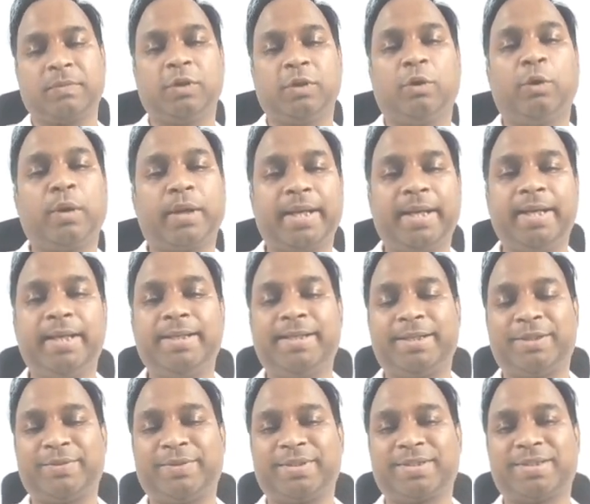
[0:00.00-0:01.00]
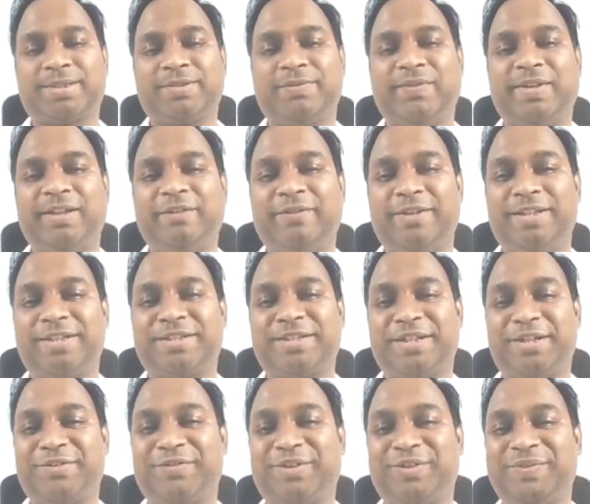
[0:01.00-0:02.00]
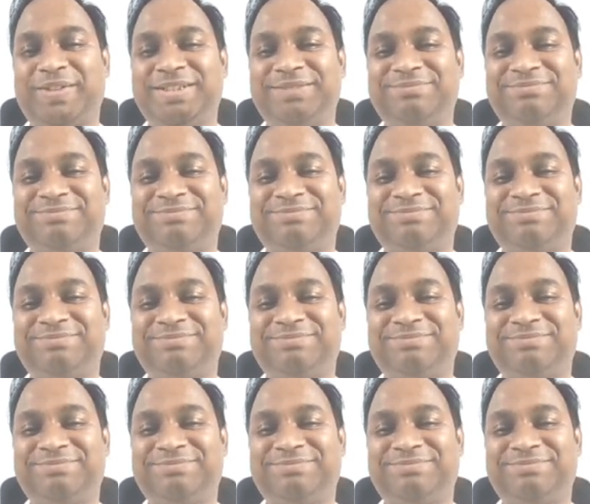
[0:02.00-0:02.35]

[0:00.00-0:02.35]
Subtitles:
Okay, that was very straightforward.